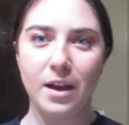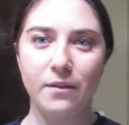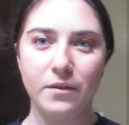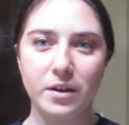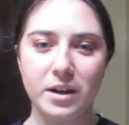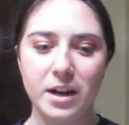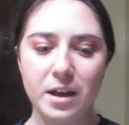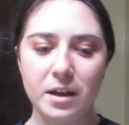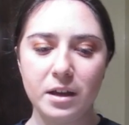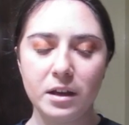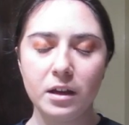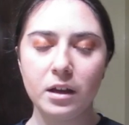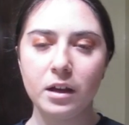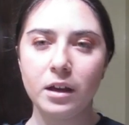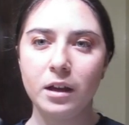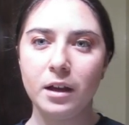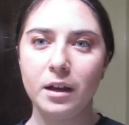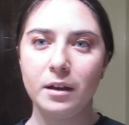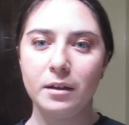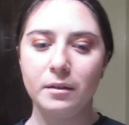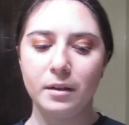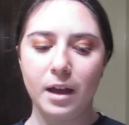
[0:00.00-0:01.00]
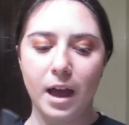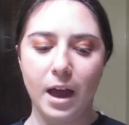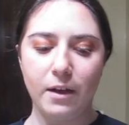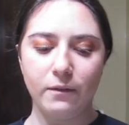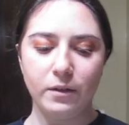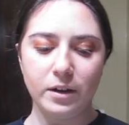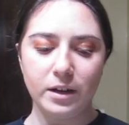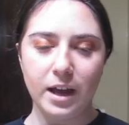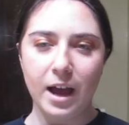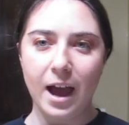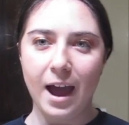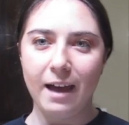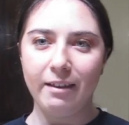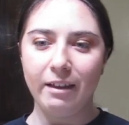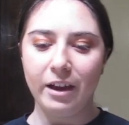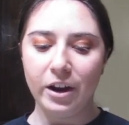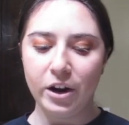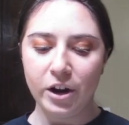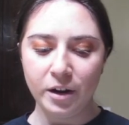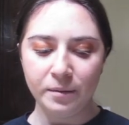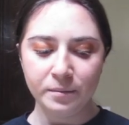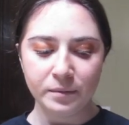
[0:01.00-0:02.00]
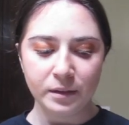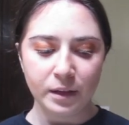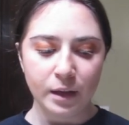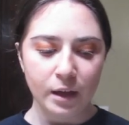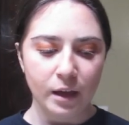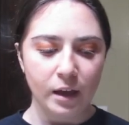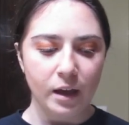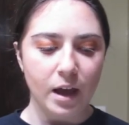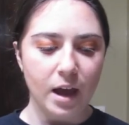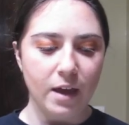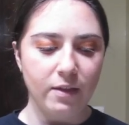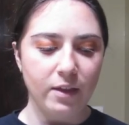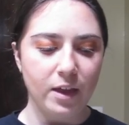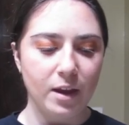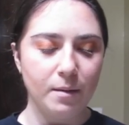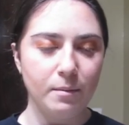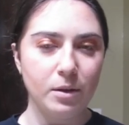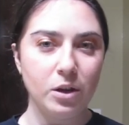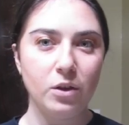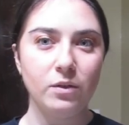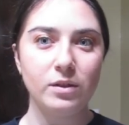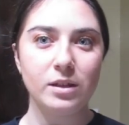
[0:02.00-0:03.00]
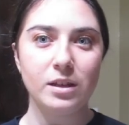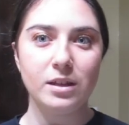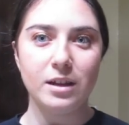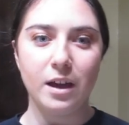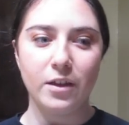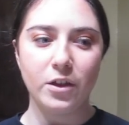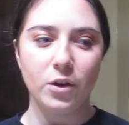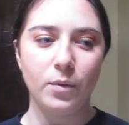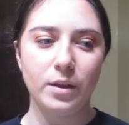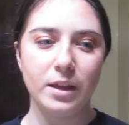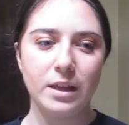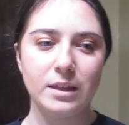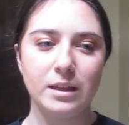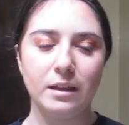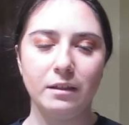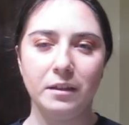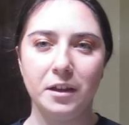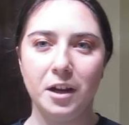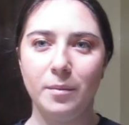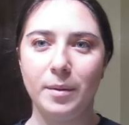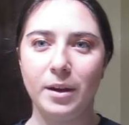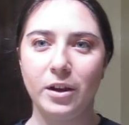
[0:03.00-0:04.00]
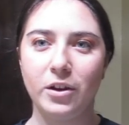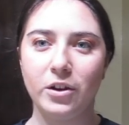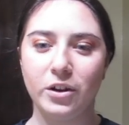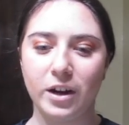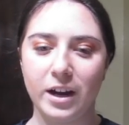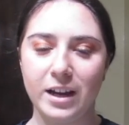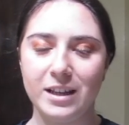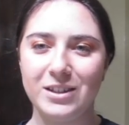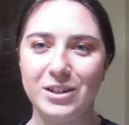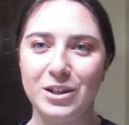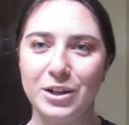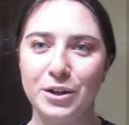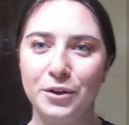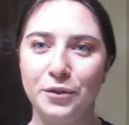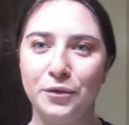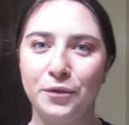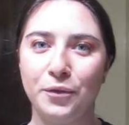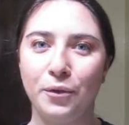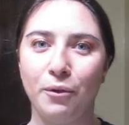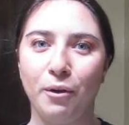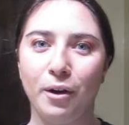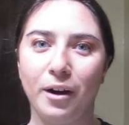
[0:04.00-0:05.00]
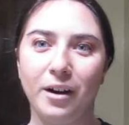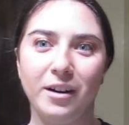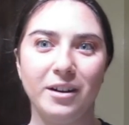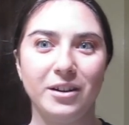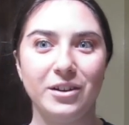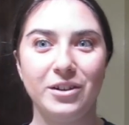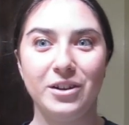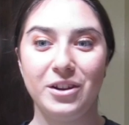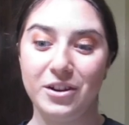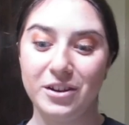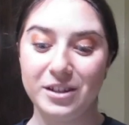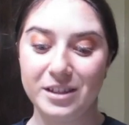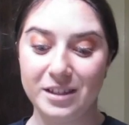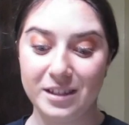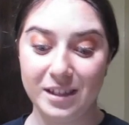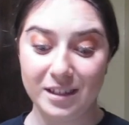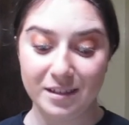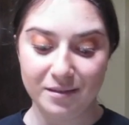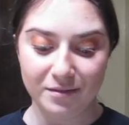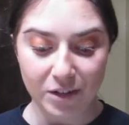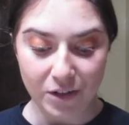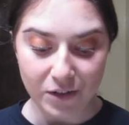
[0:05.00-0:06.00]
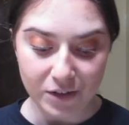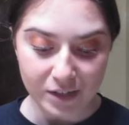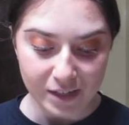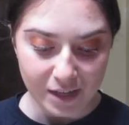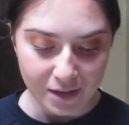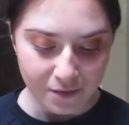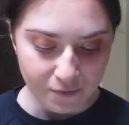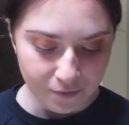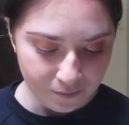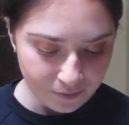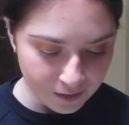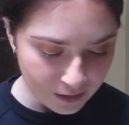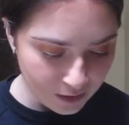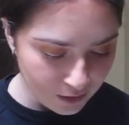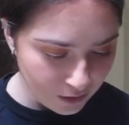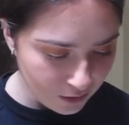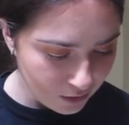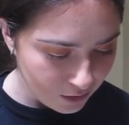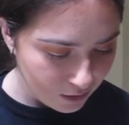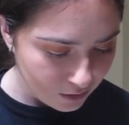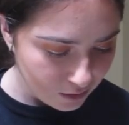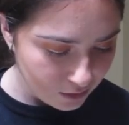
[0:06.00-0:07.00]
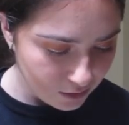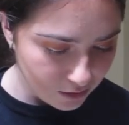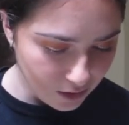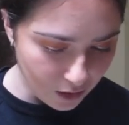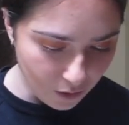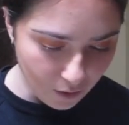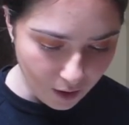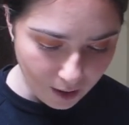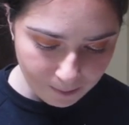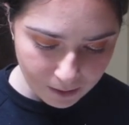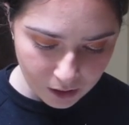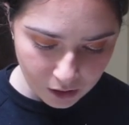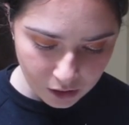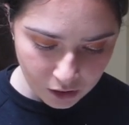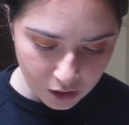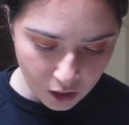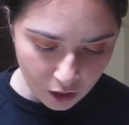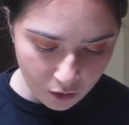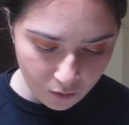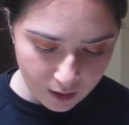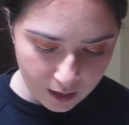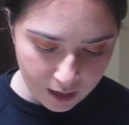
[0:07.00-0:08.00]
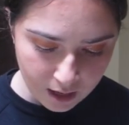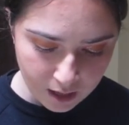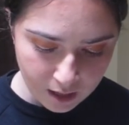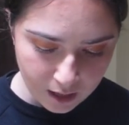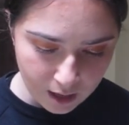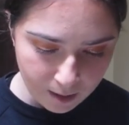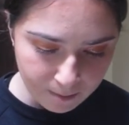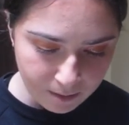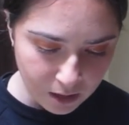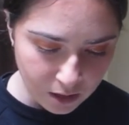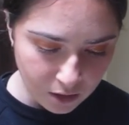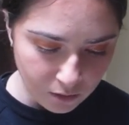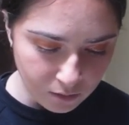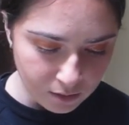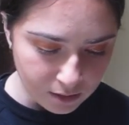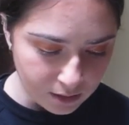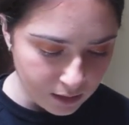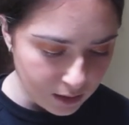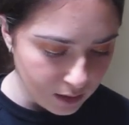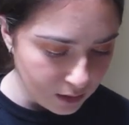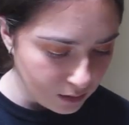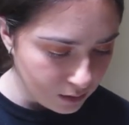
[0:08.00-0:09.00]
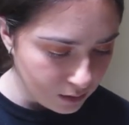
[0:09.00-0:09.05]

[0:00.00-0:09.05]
everyday highlighter. And then I'm gonna use another one that's a little bit crazier for New Year's Eve. So I'm gonna go in, I'm gonna use